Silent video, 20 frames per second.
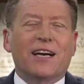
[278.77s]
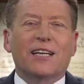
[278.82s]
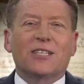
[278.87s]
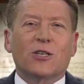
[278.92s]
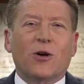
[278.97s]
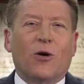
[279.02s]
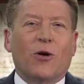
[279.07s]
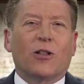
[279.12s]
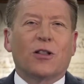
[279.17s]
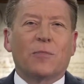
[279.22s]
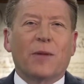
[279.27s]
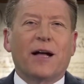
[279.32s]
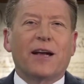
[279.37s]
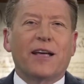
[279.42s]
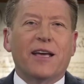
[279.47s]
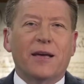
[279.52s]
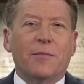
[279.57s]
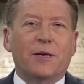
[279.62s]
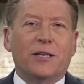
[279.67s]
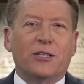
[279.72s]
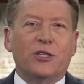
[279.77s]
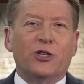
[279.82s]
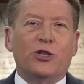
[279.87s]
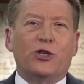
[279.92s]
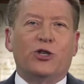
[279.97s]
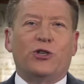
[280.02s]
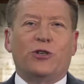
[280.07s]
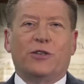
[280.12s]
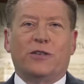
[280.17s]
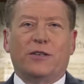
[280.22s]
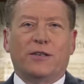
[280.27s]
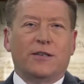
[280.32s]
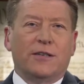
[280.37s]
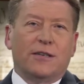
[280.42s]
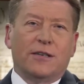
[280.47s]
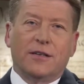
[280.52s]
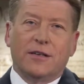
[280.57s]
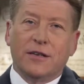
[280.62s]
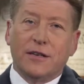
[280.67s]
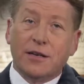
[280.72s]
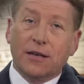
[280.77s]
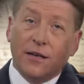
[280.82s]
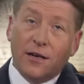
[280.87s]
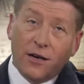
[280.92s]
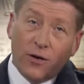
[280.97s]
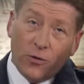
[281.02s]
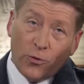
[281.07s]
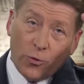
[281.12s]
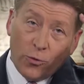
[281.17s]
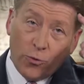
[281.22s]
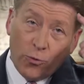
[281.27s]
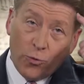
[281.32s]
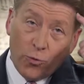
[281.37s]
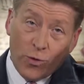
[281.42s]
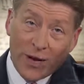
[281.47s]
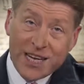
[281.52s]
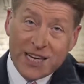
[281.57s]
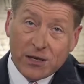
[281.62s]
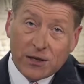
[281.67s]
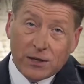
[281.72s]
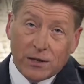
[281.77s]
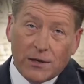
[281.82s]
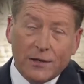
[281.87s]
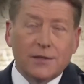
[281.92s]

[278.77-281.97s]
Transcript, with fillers: It's all about image. Real.